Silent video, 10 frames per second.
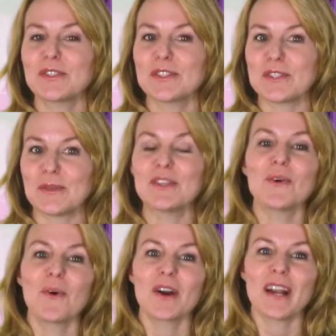will suit
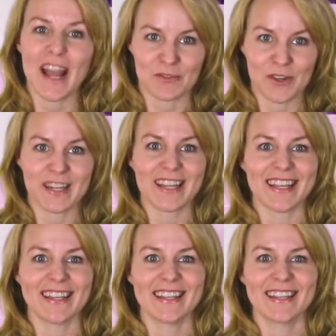your every
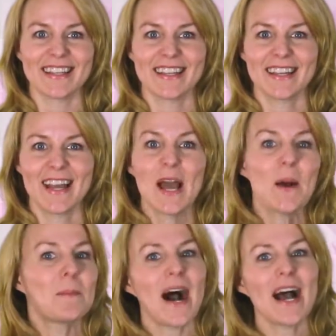need.
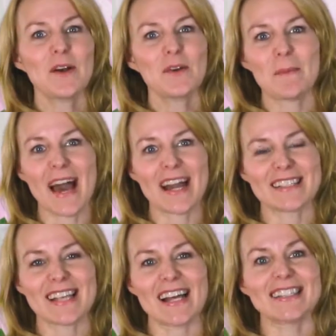
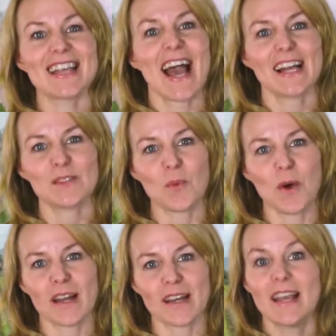Bionematicides X
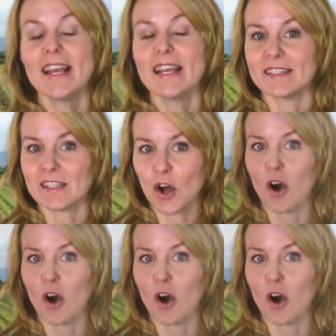one is an